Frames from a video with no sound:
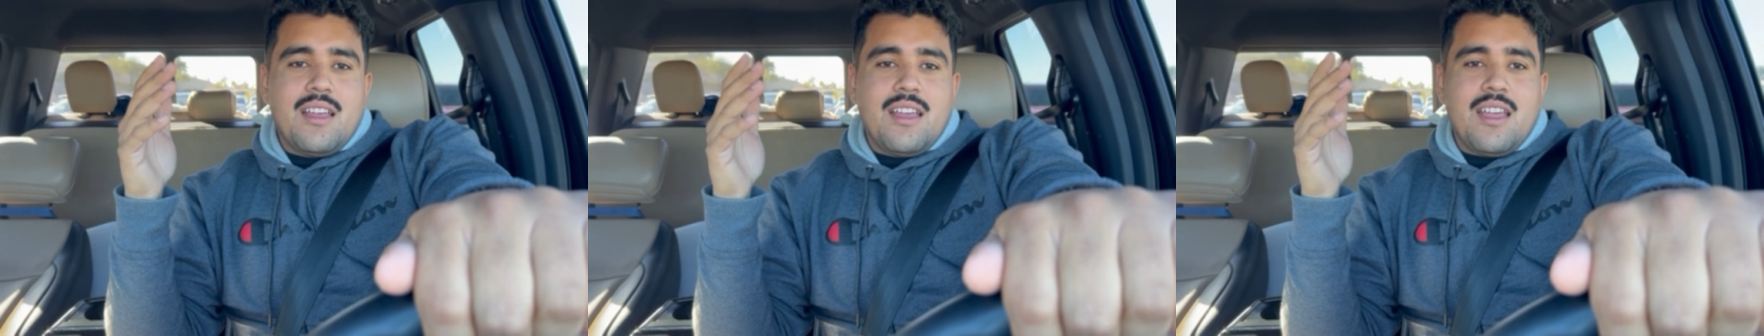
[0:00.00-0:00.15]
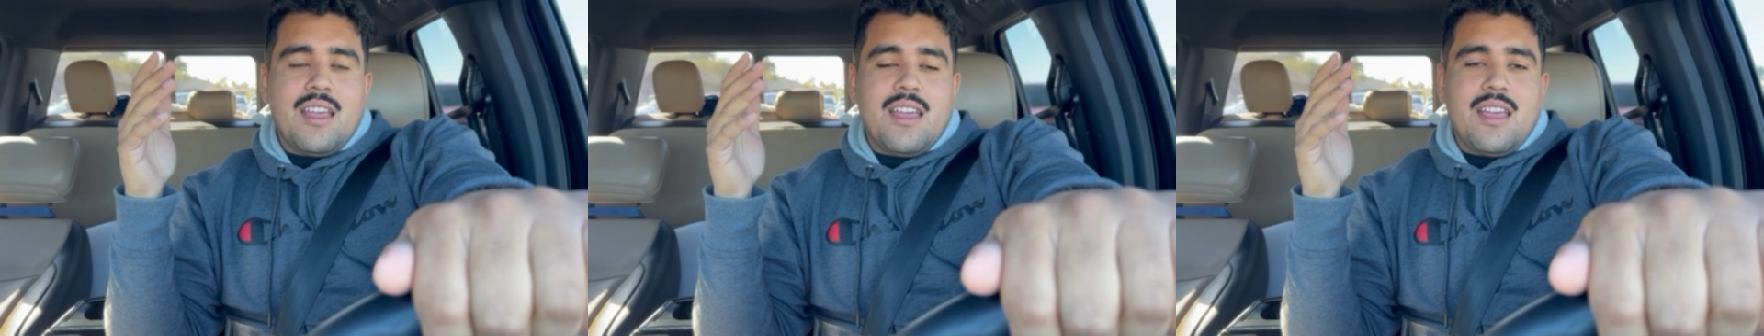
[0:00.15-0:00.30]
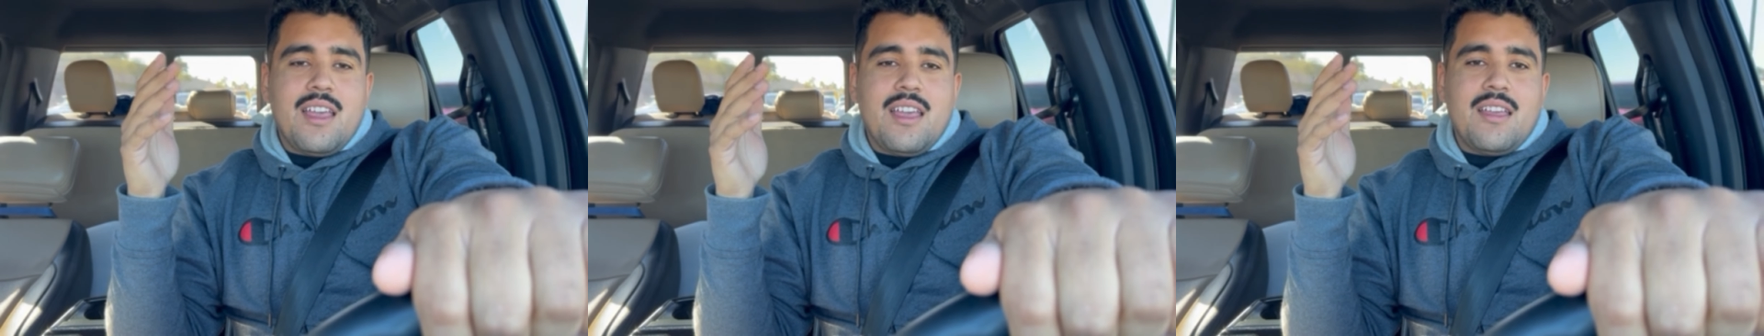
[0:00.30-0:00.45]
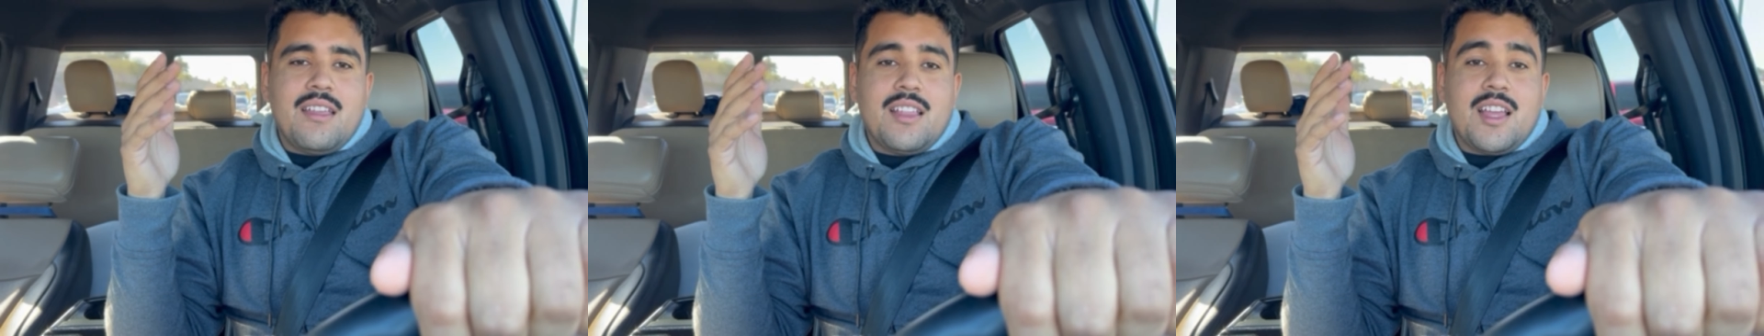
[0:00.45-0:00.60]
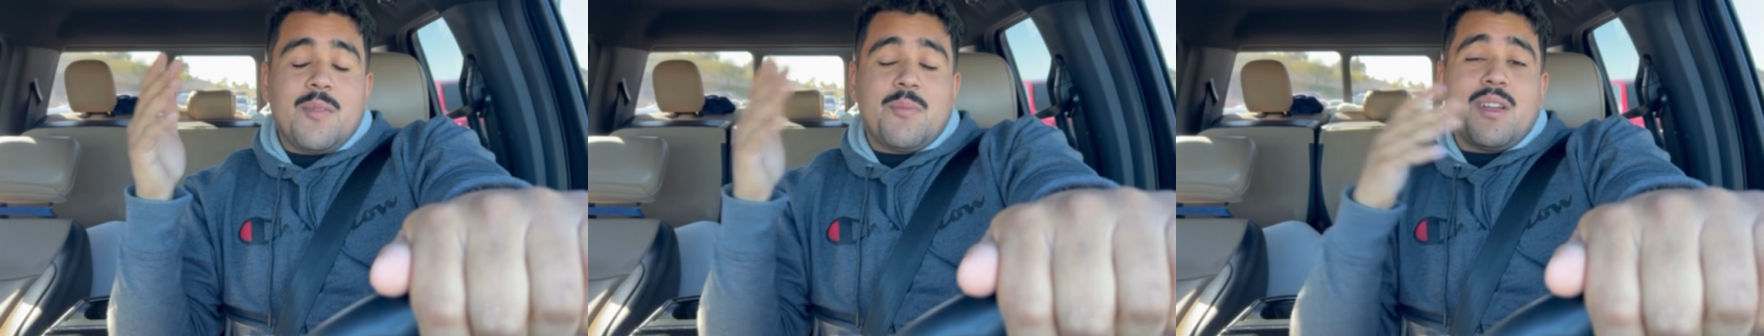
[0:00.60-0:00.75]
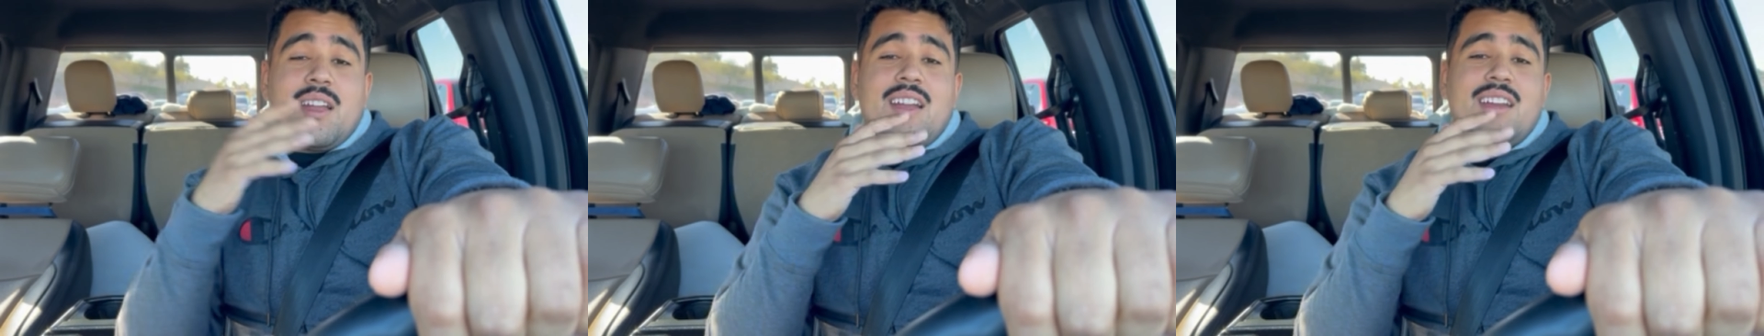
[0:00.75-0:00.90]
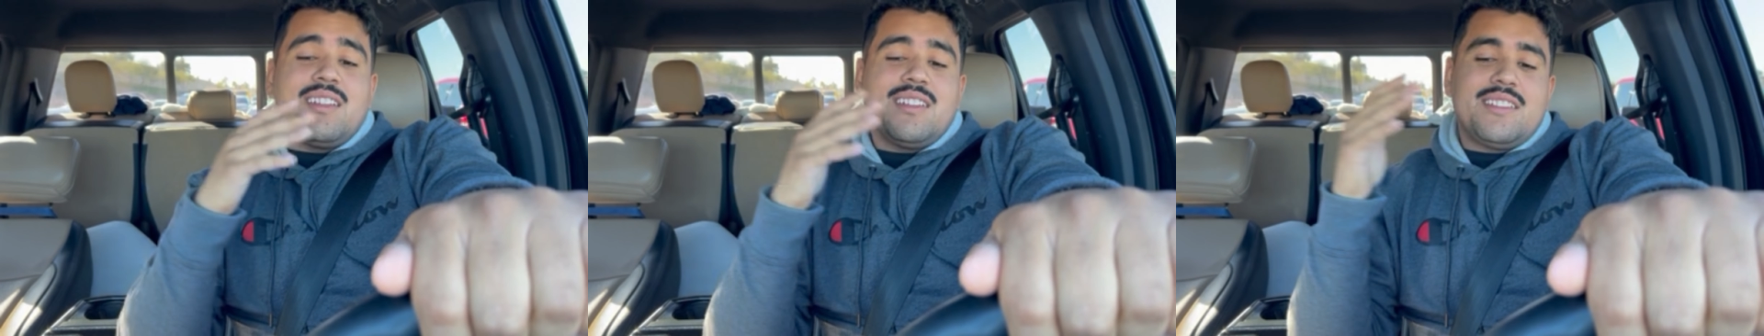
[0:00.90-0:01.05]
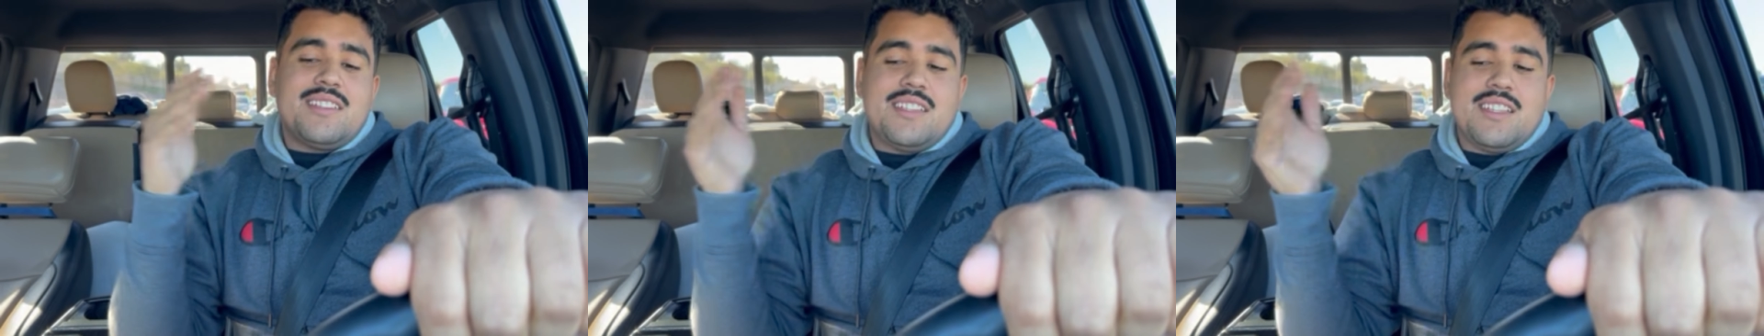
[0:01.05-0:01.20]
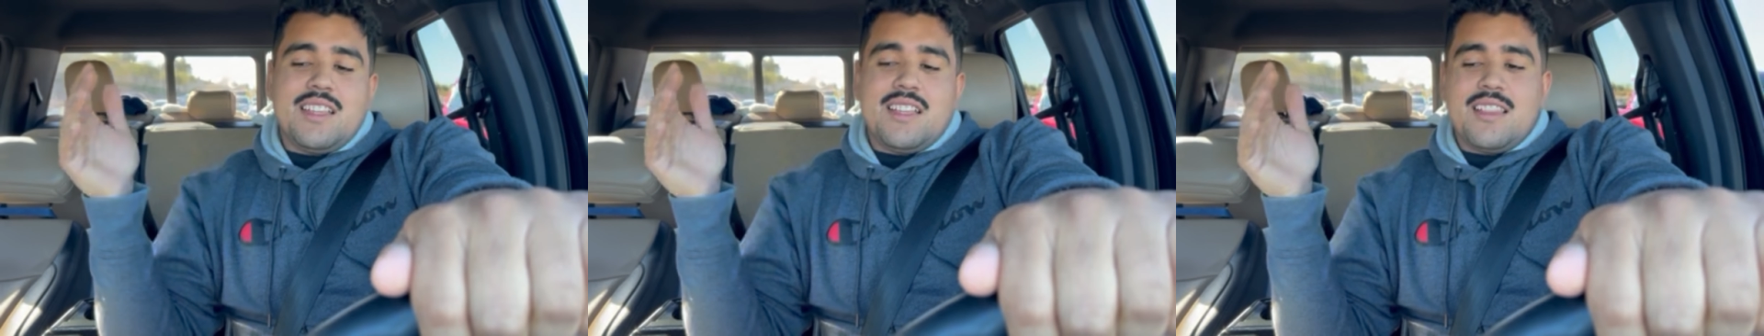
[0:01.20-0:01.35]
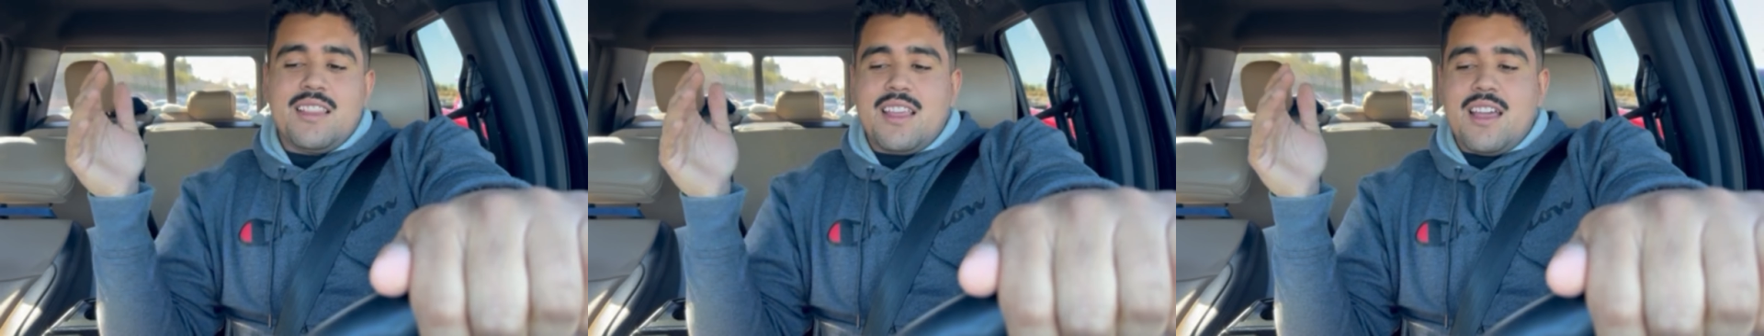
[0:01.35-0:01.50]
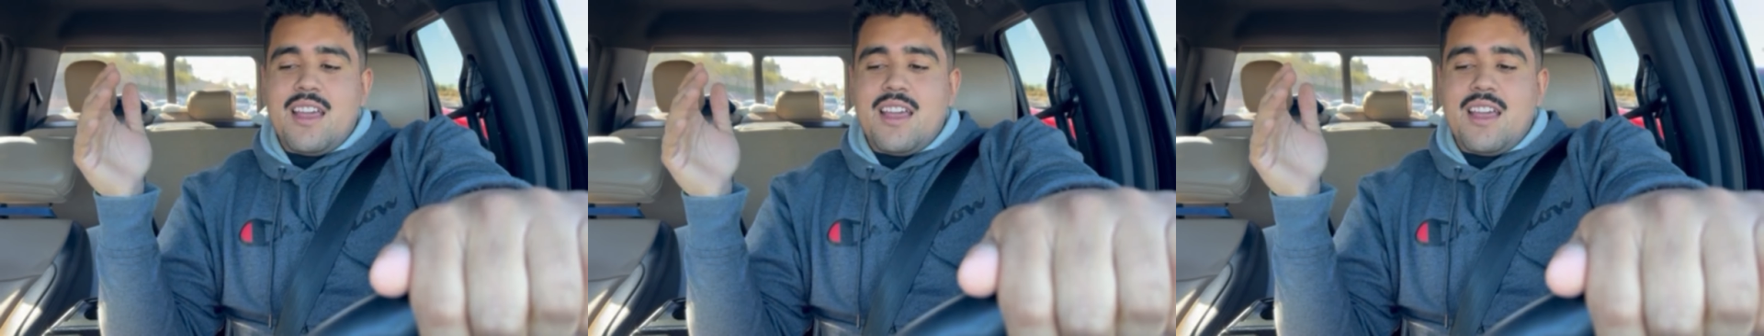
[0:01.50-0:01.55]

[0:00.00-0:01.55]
And I'm kind of seeing